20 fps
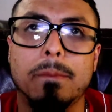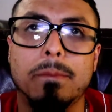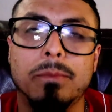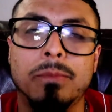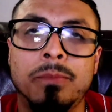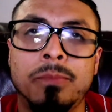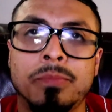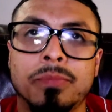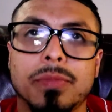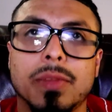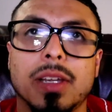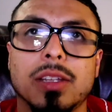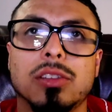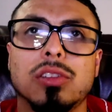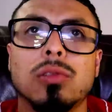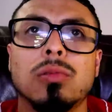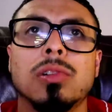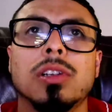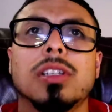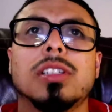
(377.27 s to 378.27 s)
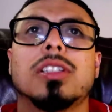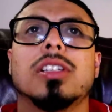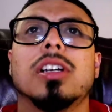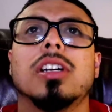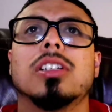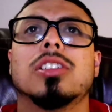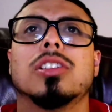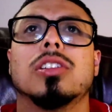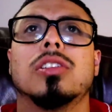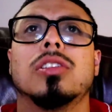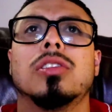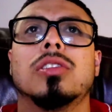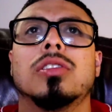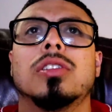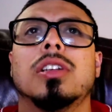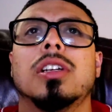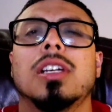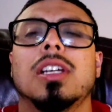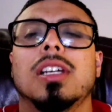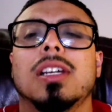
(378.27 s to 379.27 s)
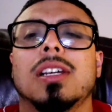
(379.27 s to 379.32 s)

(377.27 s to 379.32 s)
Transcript: But I do want to touch on